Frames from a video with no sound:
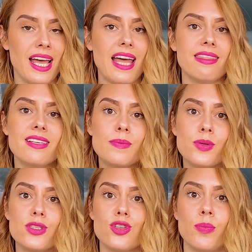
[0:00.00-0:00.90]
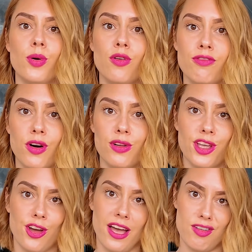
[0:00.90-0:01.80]
and this puts your
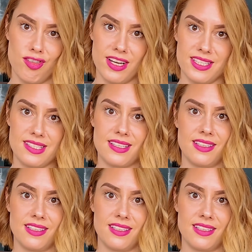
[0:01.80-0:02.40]
portfolio at risk.